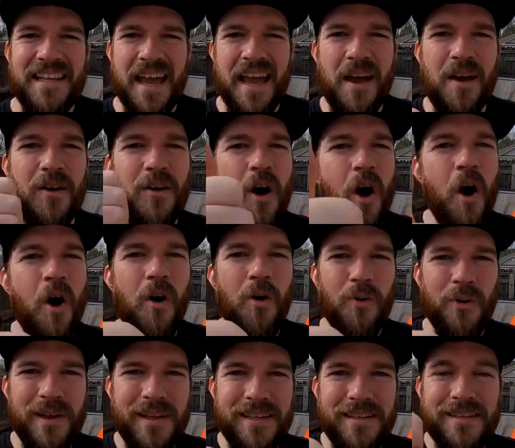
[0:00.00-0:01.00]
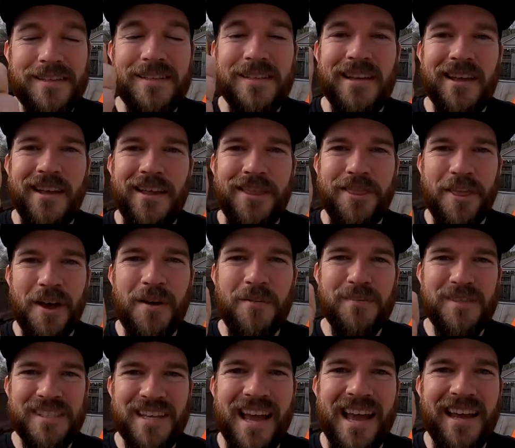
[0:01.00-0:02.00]
down, always thumb
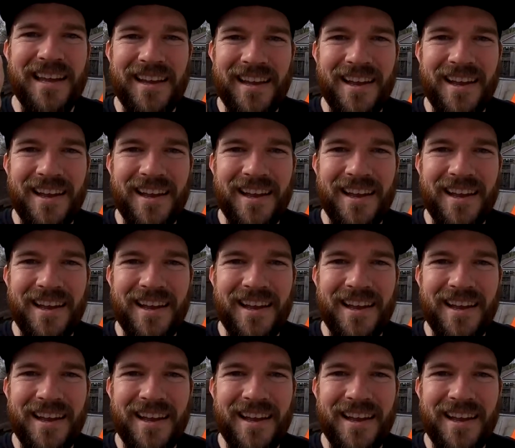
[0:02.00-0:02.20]
side